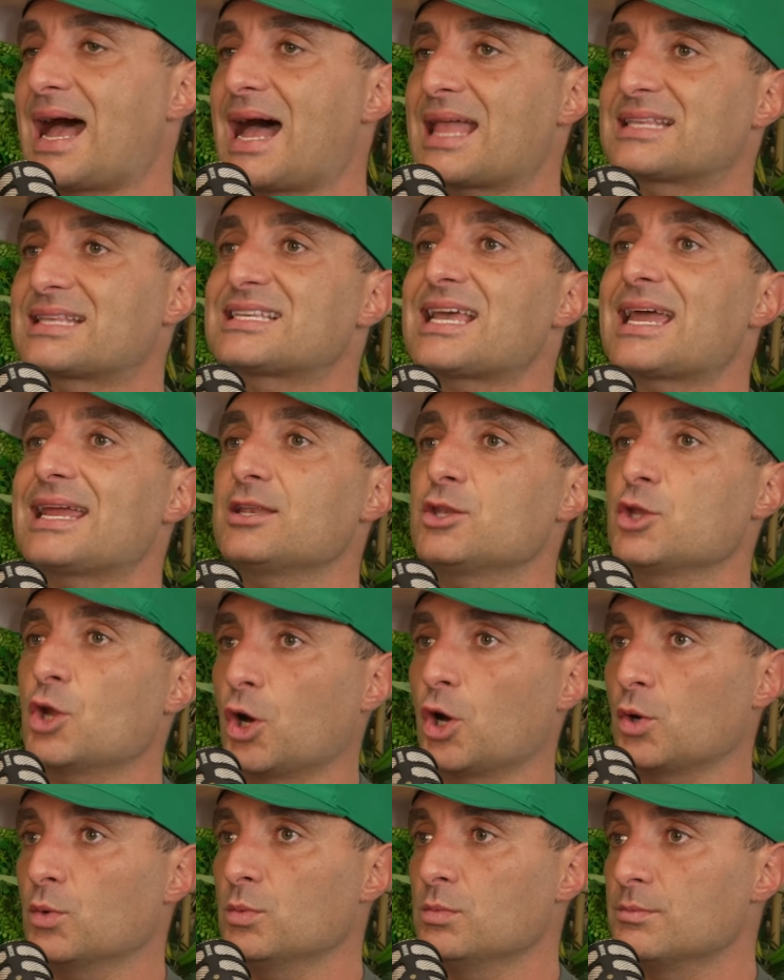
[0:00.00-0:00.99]
I'd say
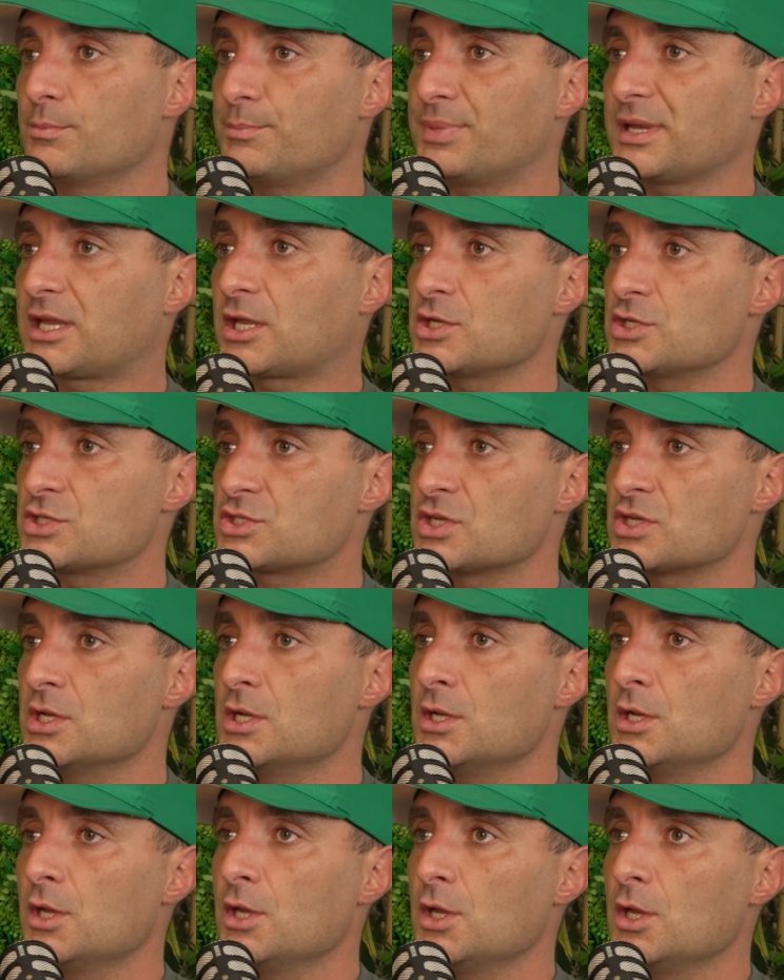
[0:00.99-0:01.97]
no because
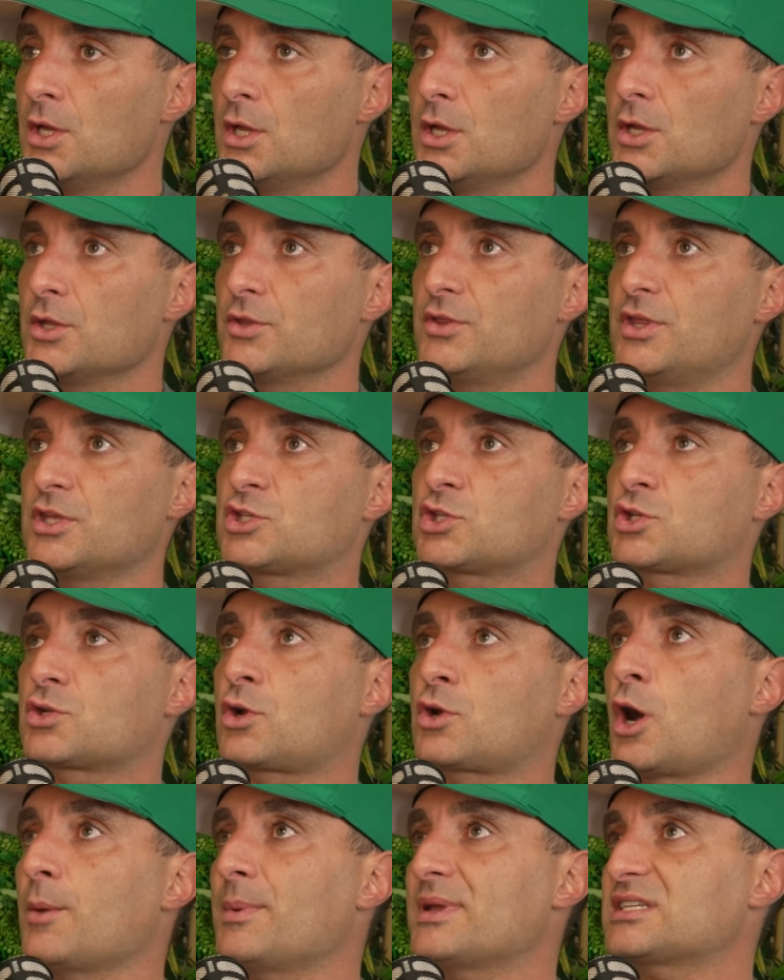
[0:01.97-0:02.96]
the
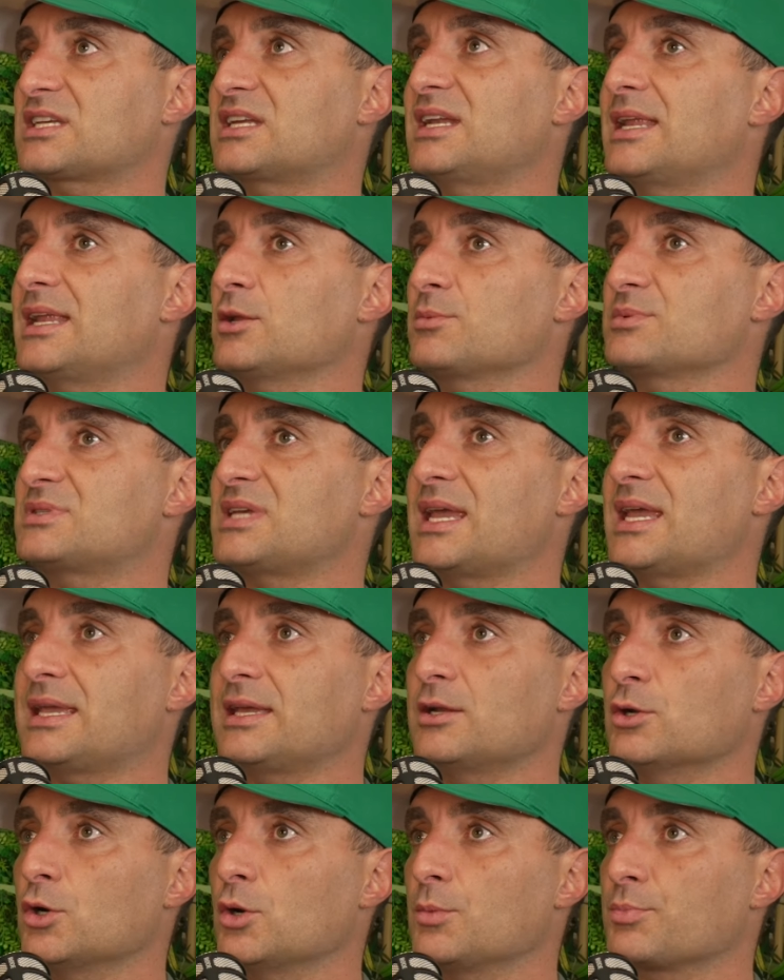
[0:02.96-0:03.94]
comments can end up
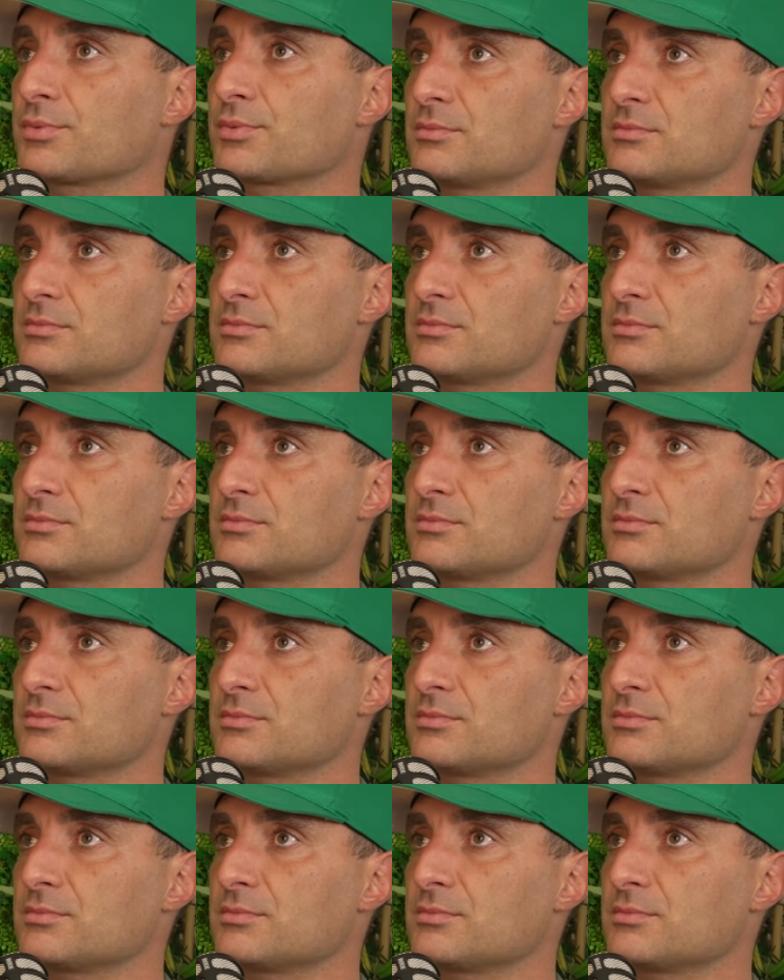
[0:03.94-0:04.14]
taking up